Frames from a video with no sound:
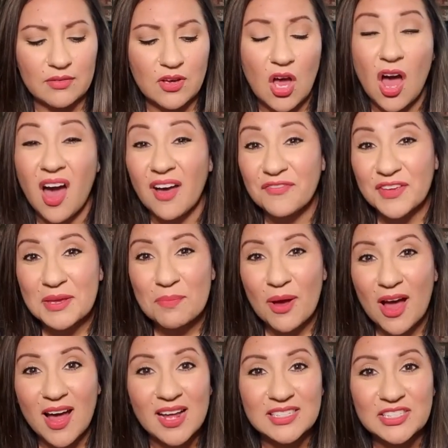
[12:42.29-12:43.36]
coffee
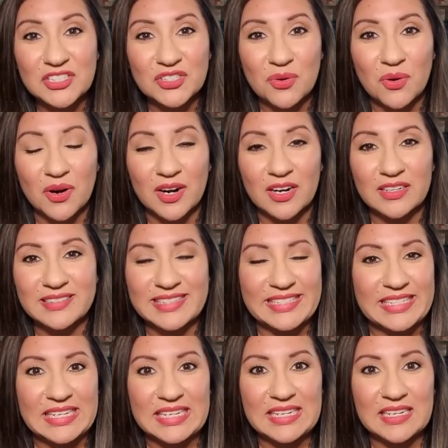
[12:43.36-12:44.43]
pots or
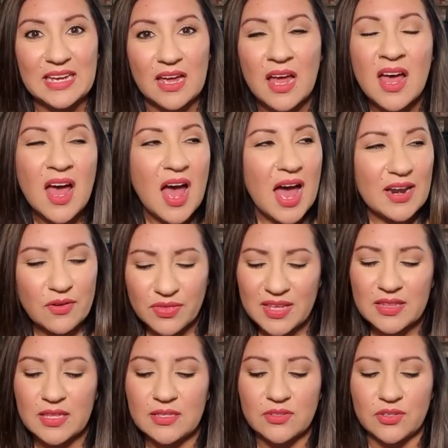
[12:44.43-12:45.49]
tea I don't
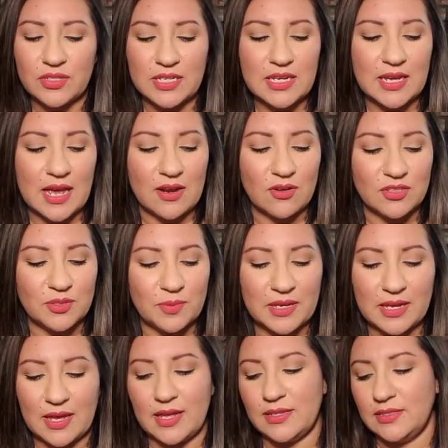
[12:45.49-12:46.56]
think these are tea kettles
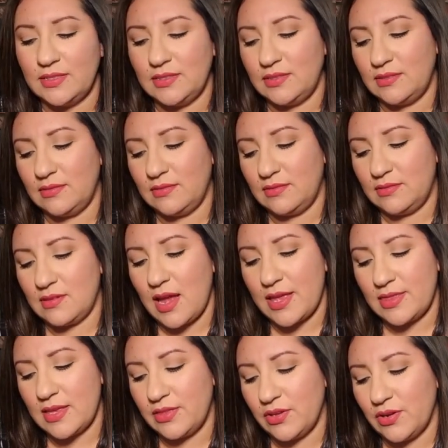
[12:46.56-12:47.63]
because I
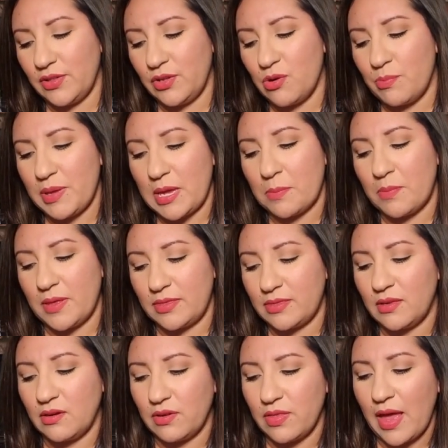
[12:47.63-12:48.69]
think they're a little big, but
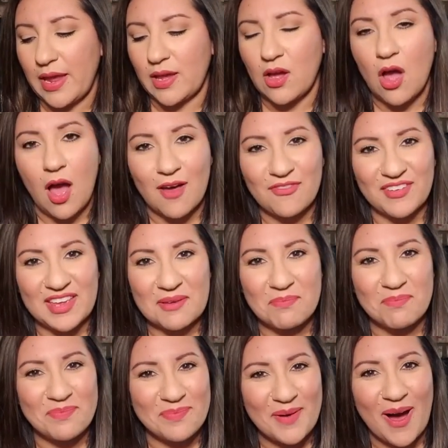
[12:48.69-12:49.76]
they're like coffee
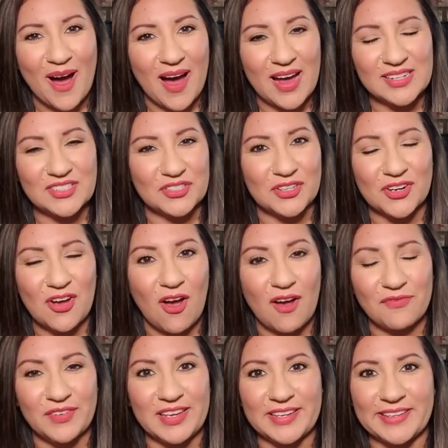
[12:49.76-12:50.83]
pots or
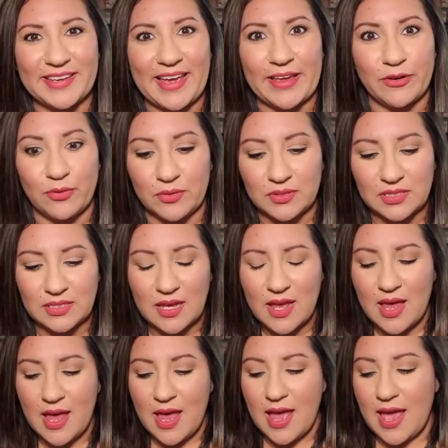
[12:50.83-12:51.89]
coffee kettles.
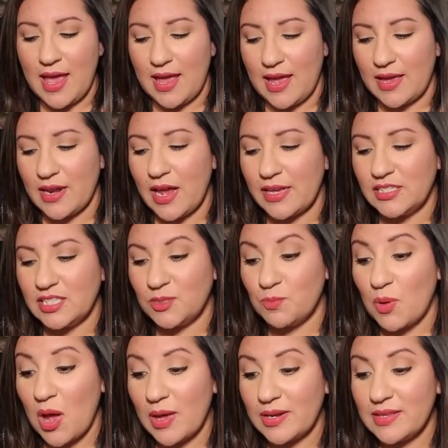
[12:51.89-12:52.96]
And I
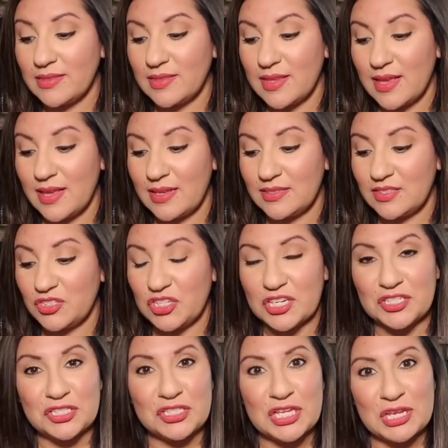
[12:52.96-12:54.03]
spotted this
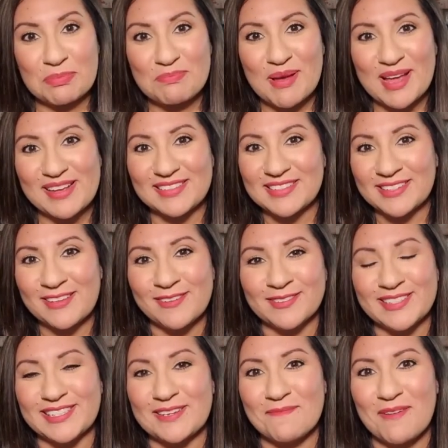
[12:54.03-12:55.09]
just sitting by its
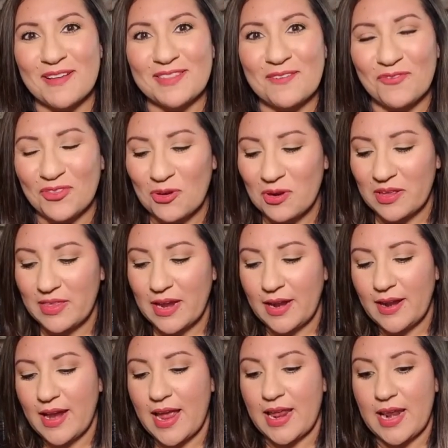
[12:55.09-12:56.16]
lonesome on the floor
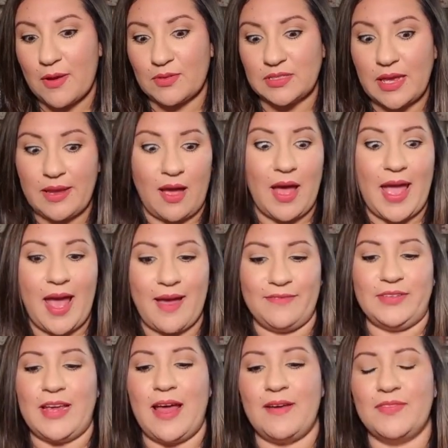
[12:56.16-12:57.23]
there. And I was like, I have
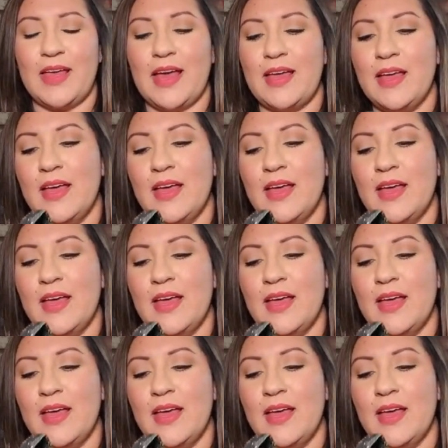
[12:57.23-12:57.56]
to have that.